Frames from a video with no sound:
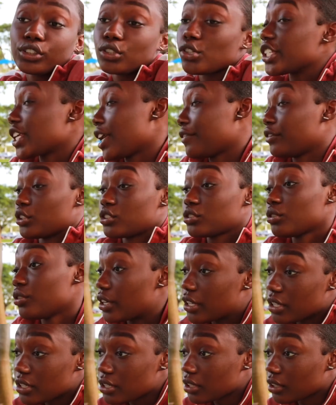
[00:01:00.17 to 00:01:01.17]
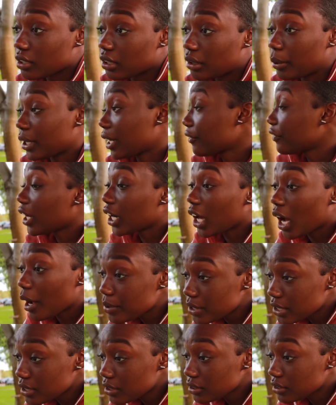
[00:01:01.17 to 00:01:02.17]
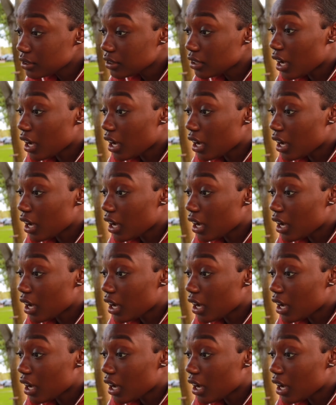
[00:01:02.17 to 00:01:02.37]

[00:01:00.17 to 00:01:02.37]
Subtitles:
come at her wrong. Yeah, she's a very cool